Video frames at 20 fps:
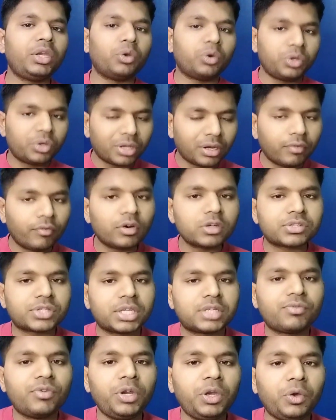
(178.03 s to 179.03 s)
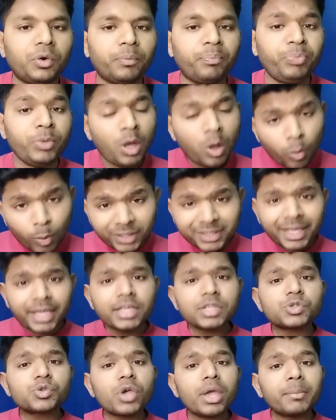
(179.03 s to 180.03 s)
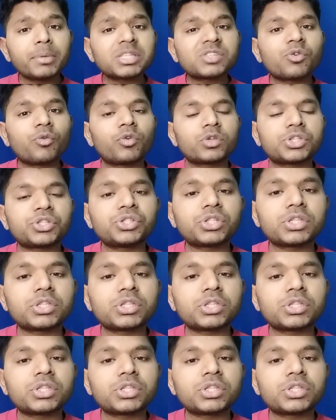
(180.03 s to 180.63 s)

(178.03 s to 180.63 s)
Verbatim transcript: You can watch that video. Well, thank you so much for watching this video.